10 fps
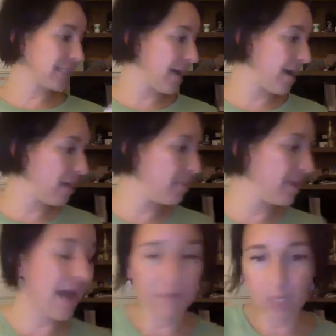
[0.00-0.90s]
I had
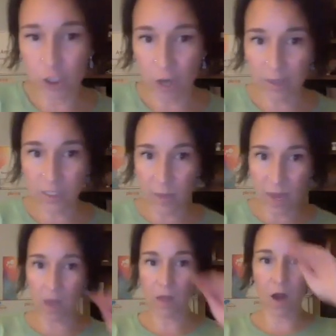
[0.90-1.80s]
been having a dry
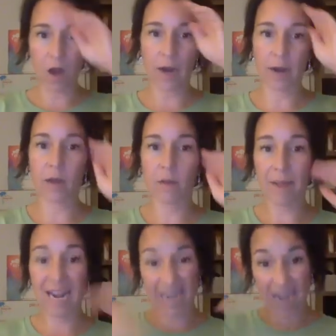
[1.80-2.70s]
spell on
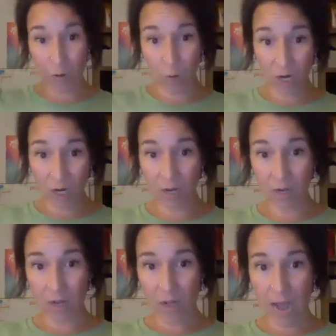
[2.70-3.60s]
my network,
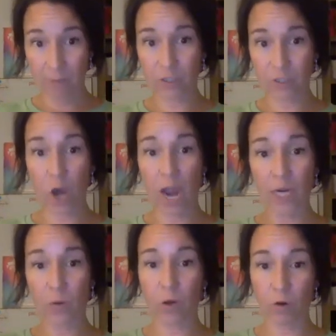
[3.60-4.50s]
I was trying
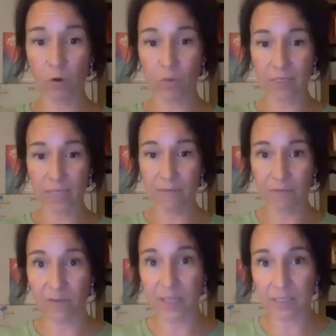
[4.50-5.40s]
to recruit the same
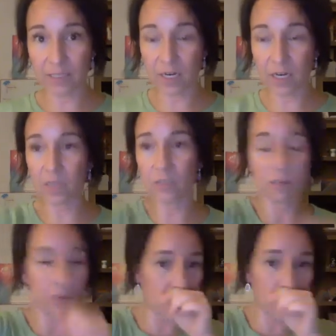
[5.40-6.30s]
fence
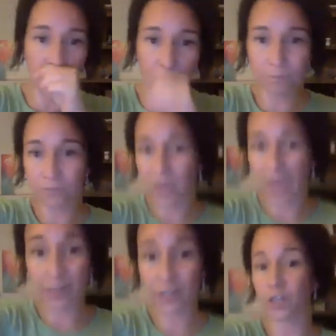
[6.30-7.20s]
sitters.
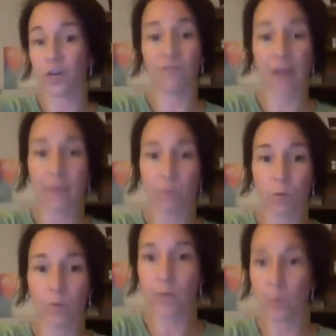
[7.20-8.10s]
I just started finding
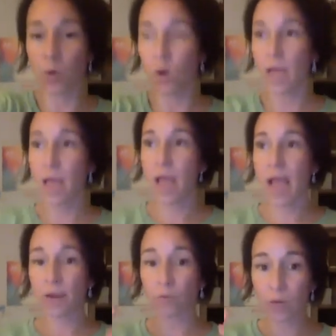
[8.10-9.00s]
more people.
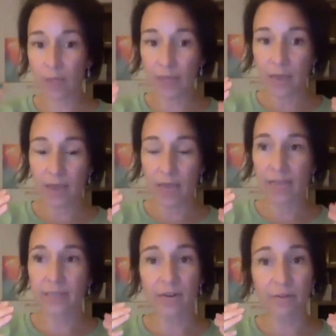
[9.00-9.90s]
And really,
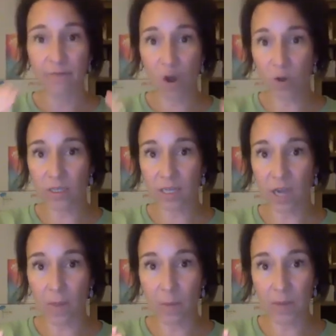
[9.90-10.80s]
instead of focusing
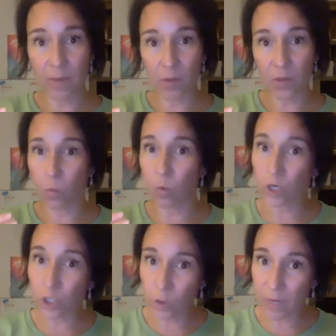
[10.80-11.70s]
on the people that
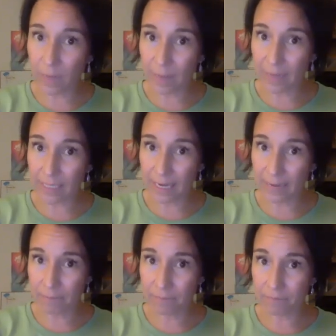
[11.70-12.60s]
weren't joining my
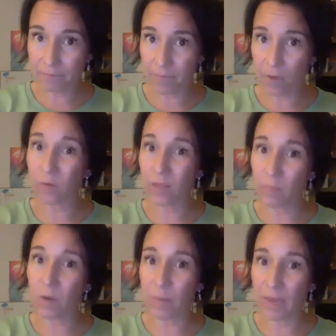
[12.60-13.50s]
team, that really
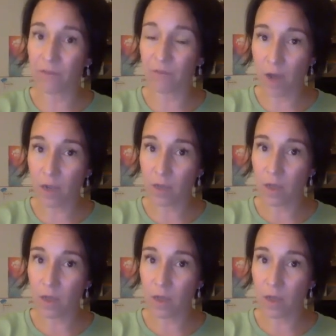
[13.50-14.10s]
put me in a funk,